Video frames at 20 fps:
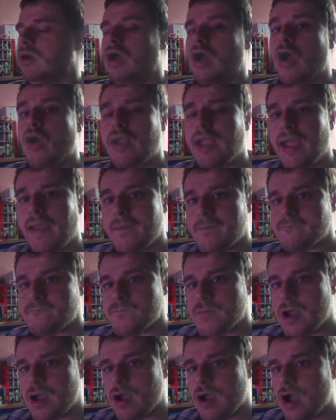Okay,
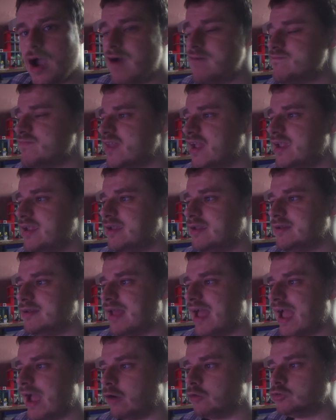I've taken
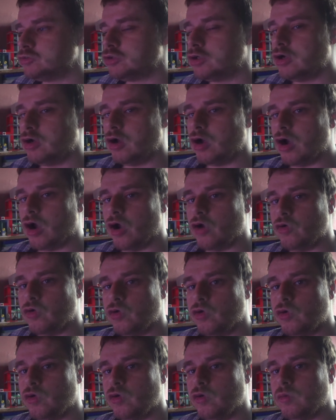out a
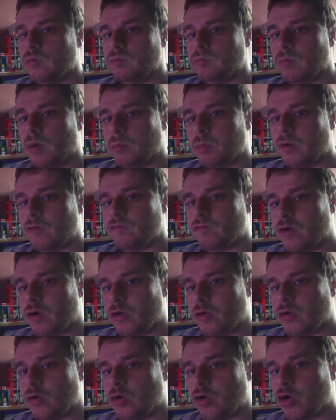new mobile
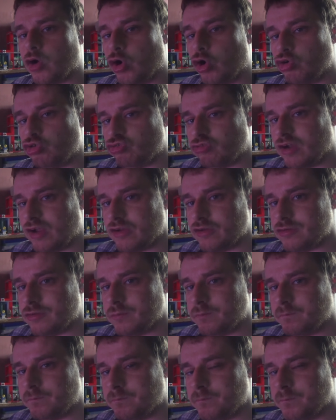phone contract,
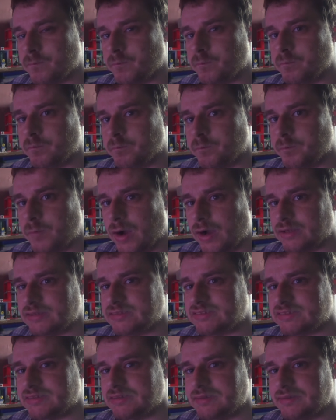
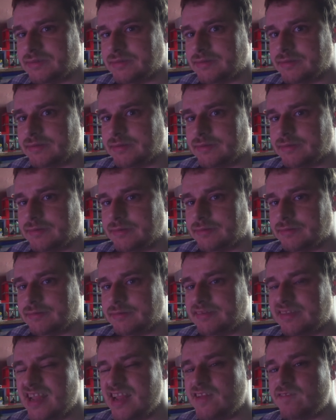but
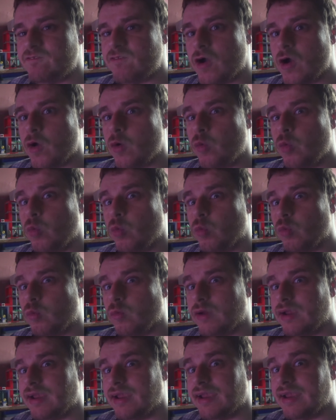this phone
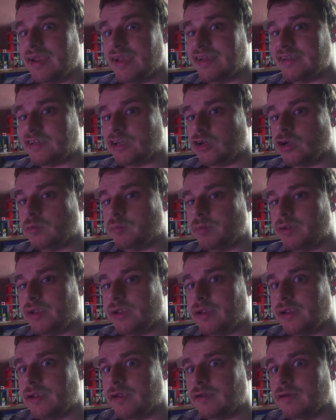is going to
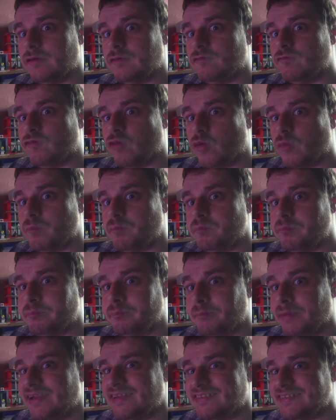be for
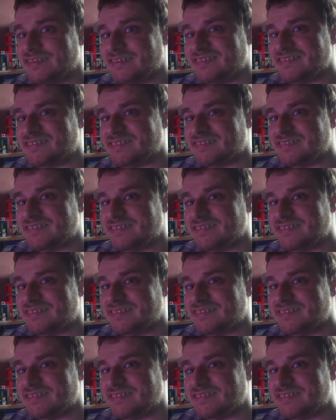business.